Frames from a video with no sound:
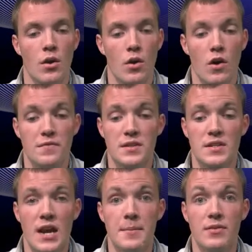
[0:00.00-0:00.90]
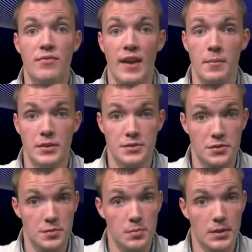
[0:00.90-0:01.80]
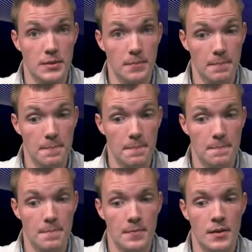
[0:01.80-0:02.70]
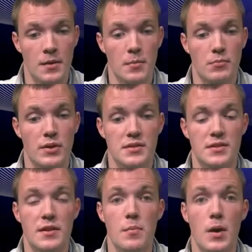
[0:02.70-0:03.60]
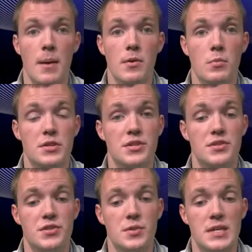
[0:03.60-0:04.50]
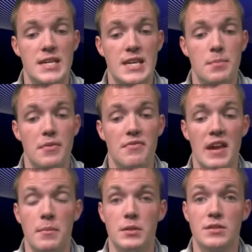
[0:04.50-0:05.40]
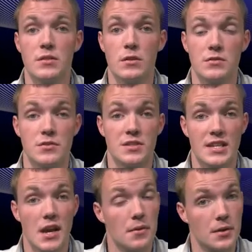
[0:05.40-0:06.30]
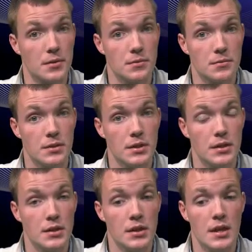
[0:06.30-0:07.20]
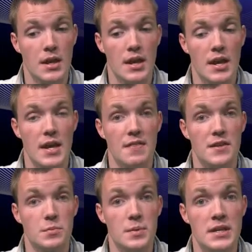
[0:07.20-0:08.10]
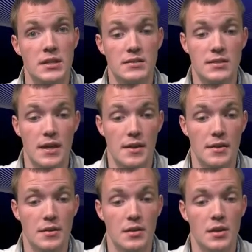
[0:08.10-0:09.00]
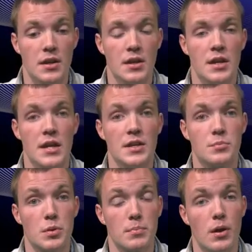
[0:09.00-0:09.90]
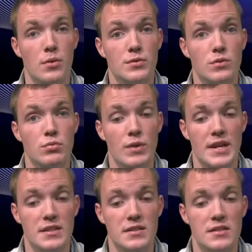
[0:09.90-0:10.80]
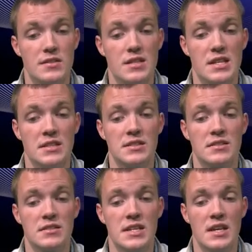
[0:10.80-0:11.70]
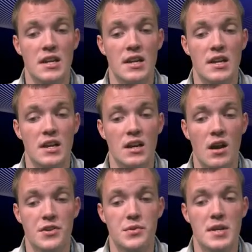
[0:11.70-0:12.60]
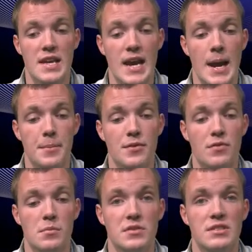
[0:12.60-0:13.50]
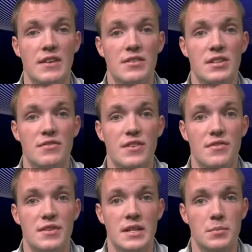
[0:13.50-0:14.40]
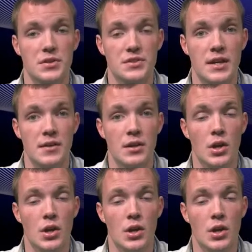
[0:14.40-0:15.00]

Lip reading: Oftentimes, families are split. President Obama wishes to keep families closer together. This being said, his proposal raises the existing country caps from 7 to 15%,